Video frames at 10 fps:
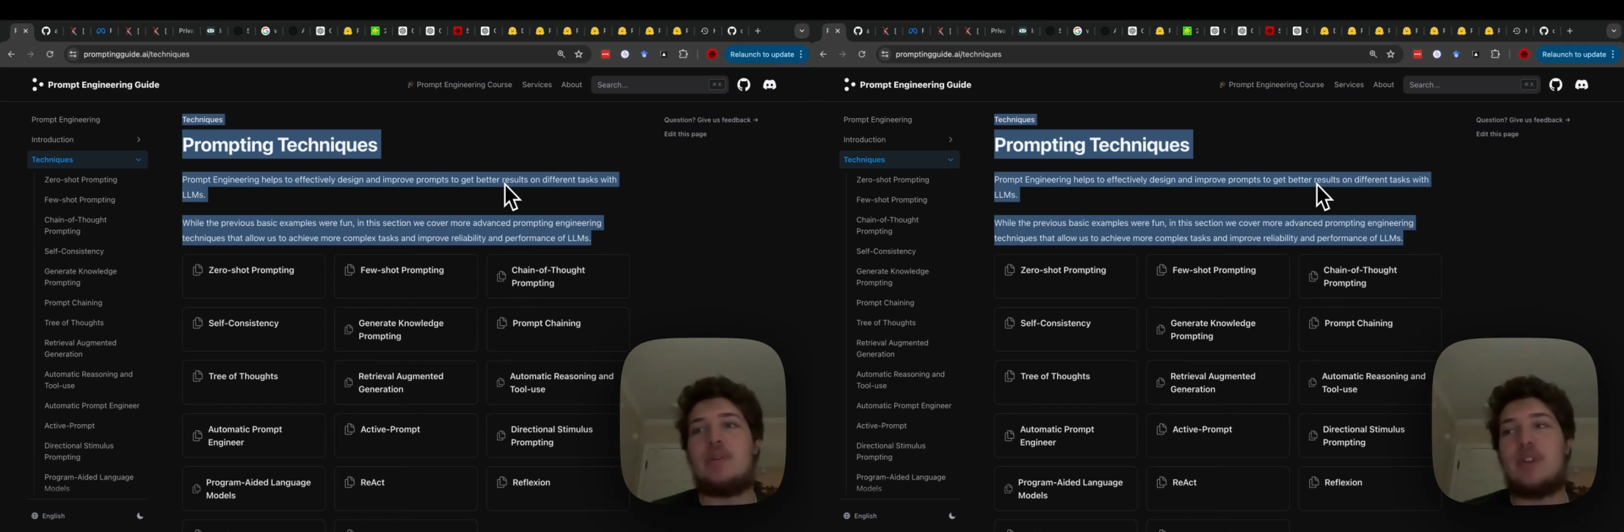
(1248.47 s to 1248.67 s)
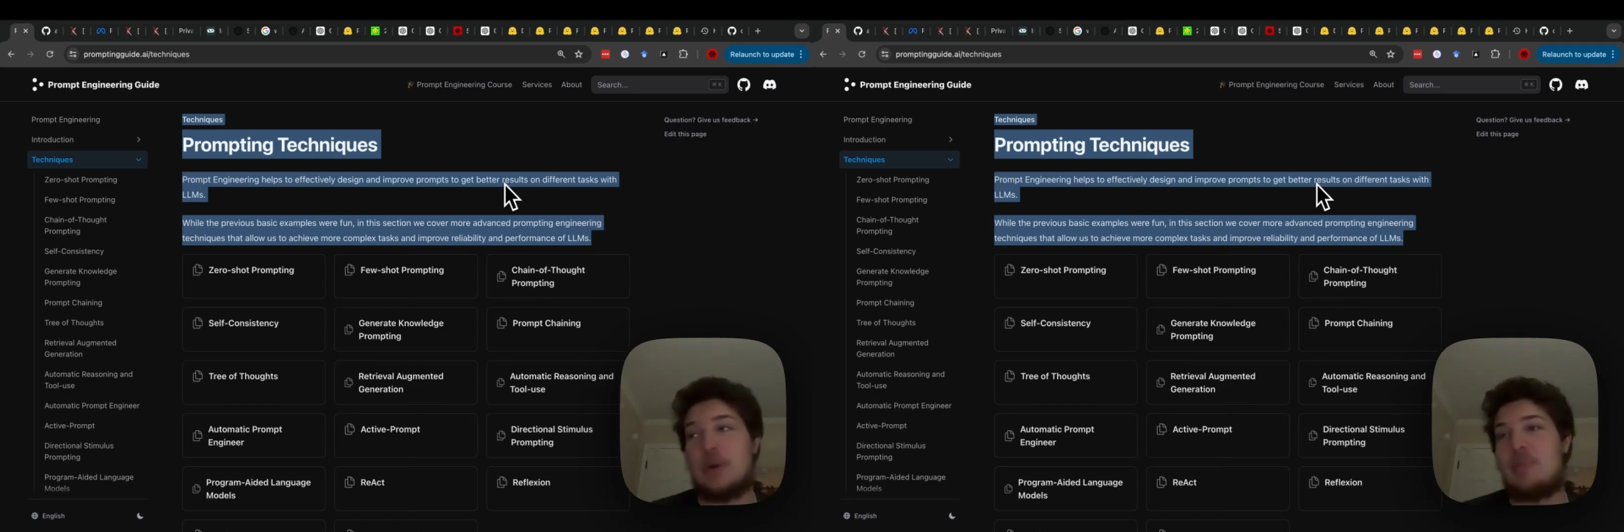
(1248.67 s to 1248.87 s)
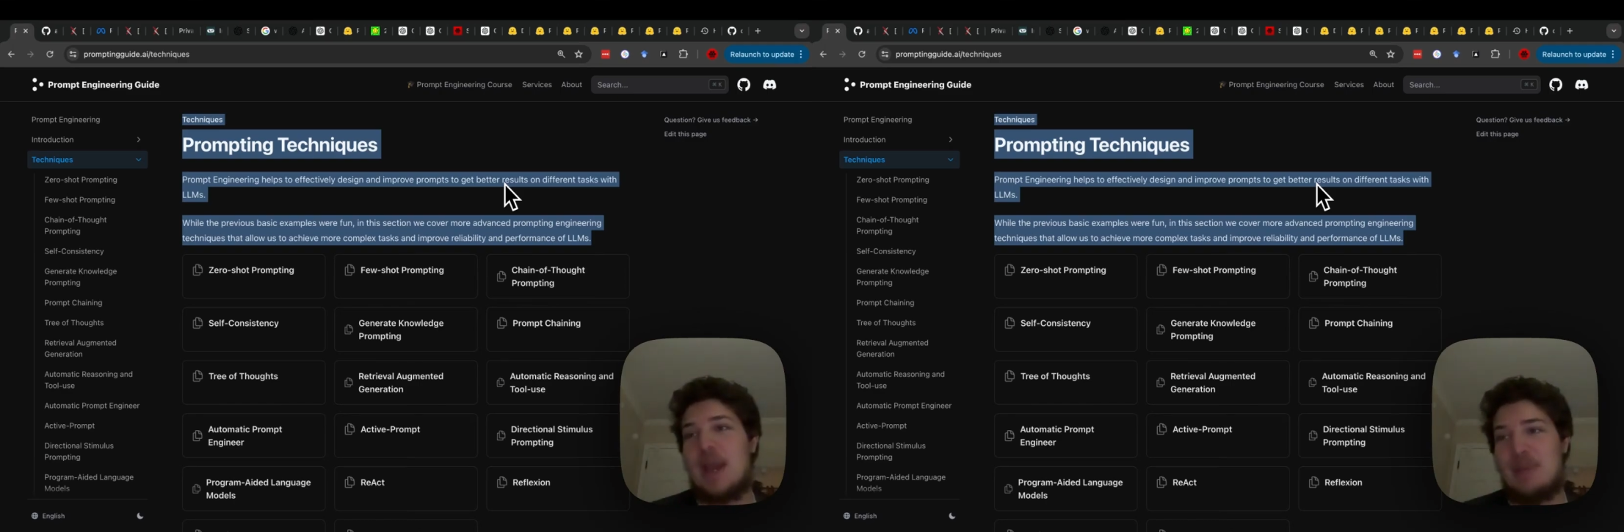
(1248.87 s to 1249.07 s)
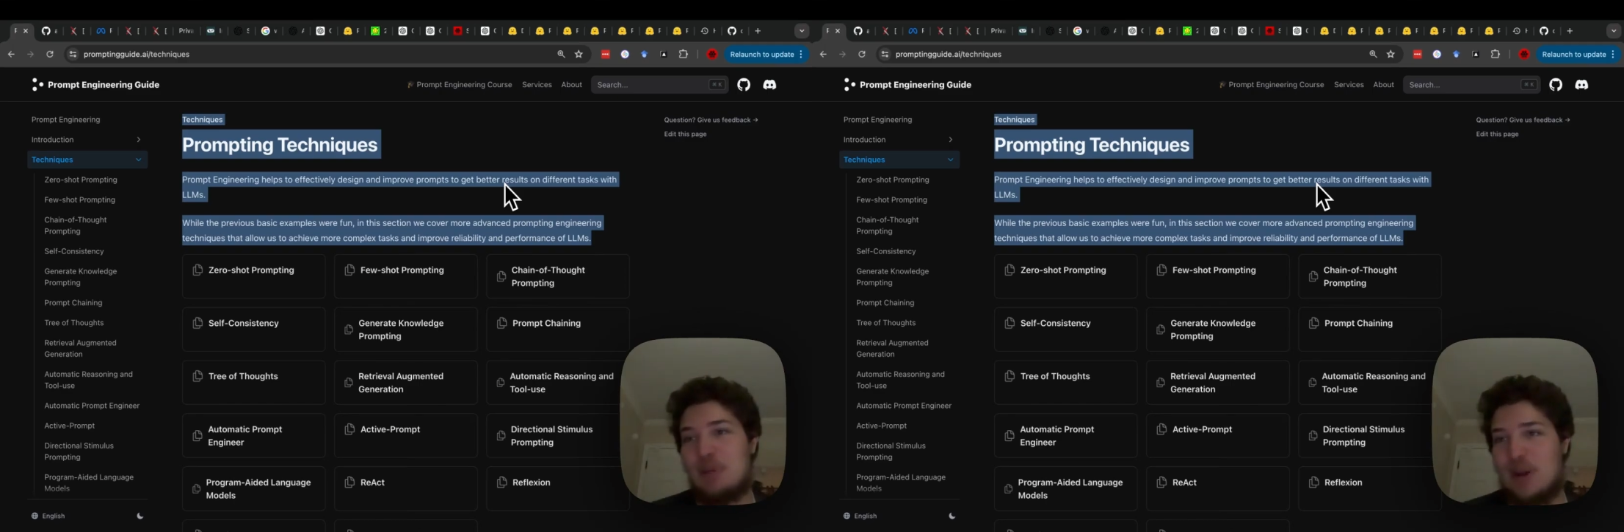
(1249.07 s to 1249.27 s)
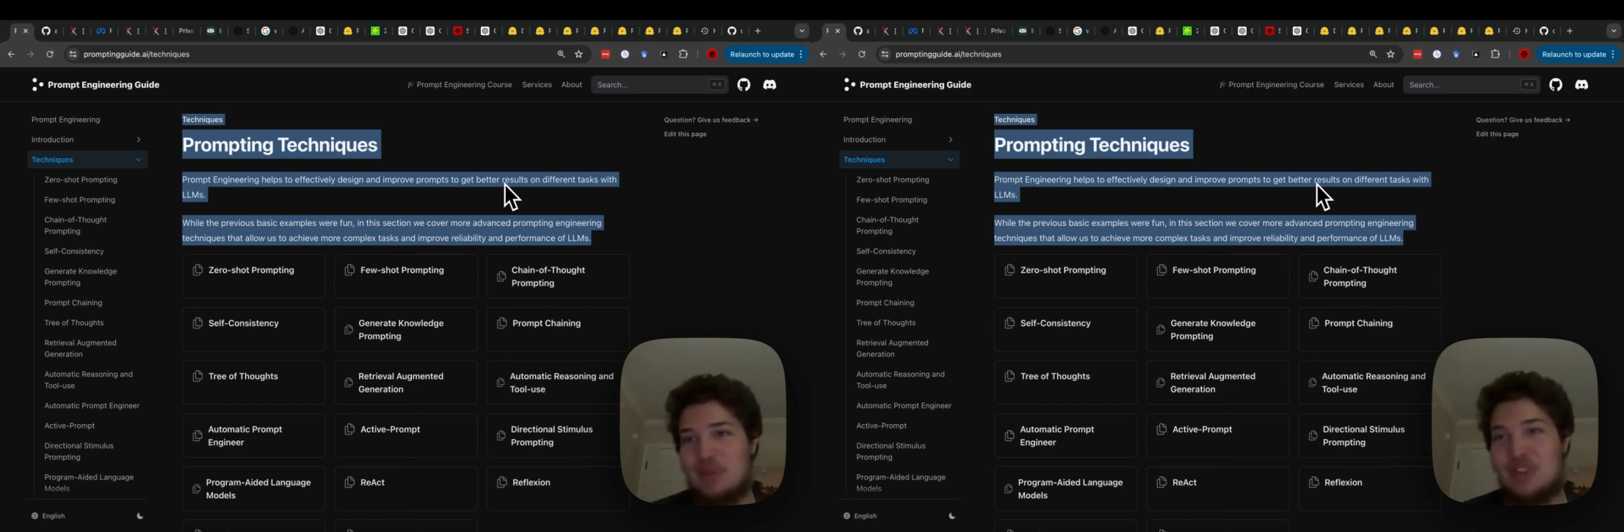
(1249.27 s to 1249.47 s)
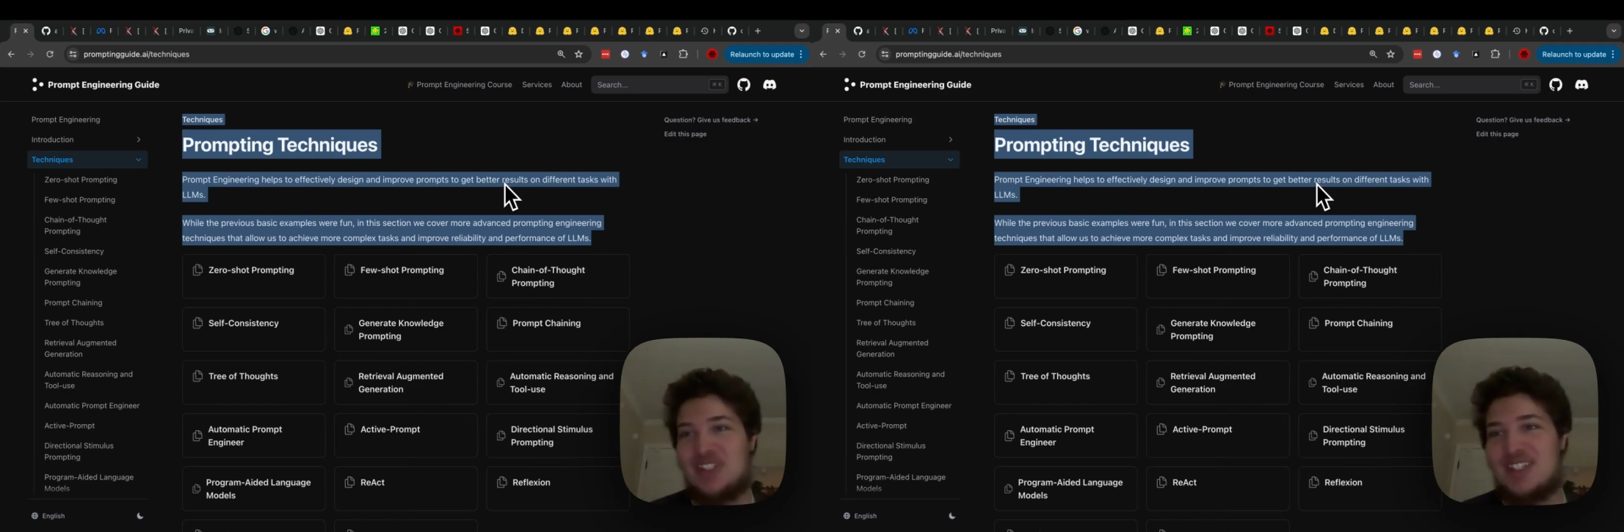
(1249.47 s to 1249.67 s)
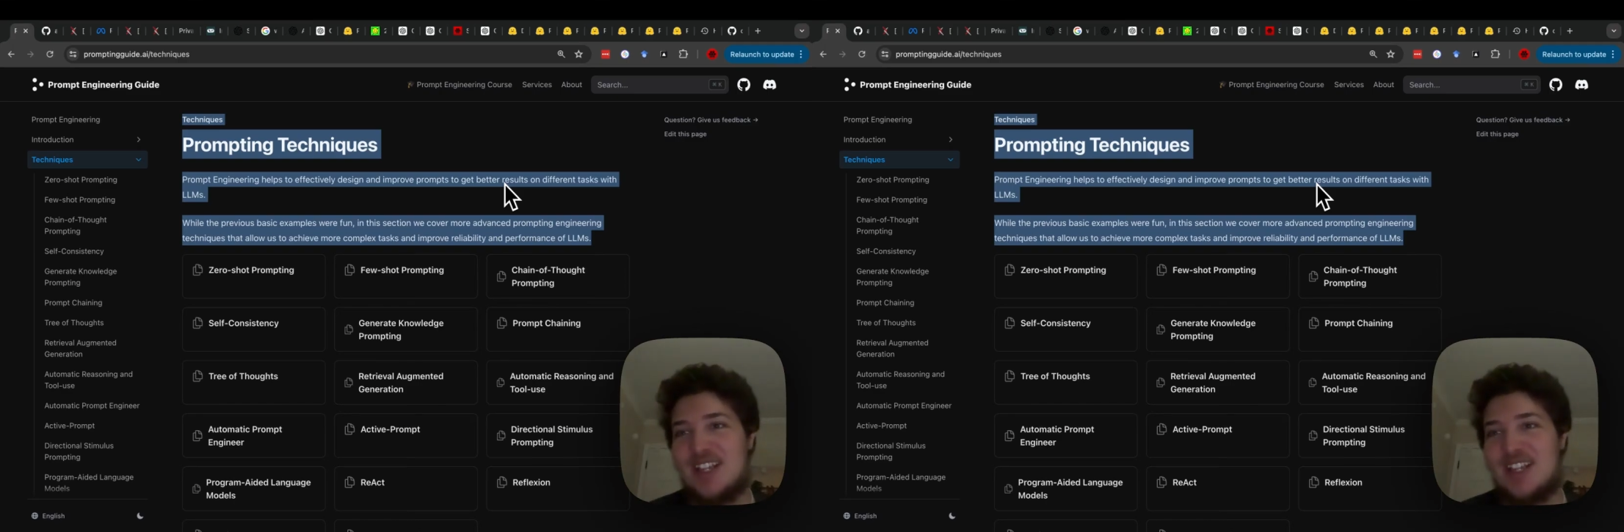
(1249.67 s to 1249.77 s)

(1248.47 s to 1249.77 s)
very bad prompts